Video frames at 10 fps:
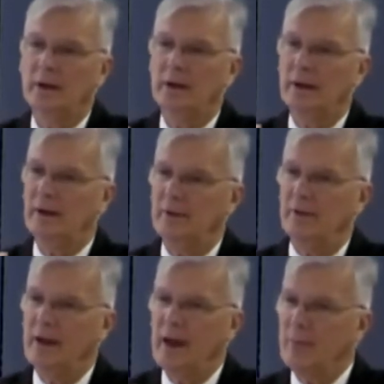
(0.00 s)

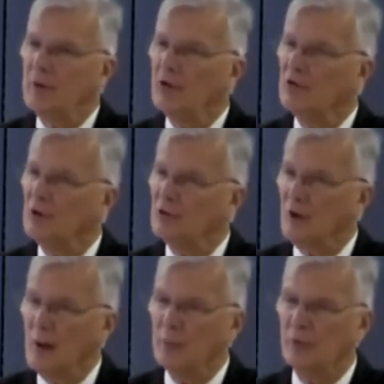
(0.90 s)
happen as
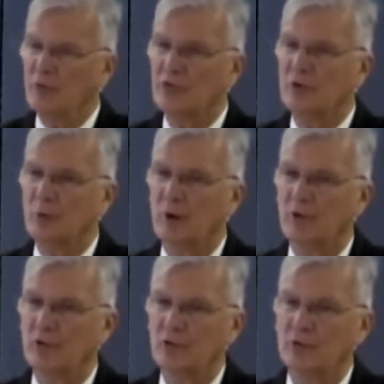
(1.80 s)
examples to us.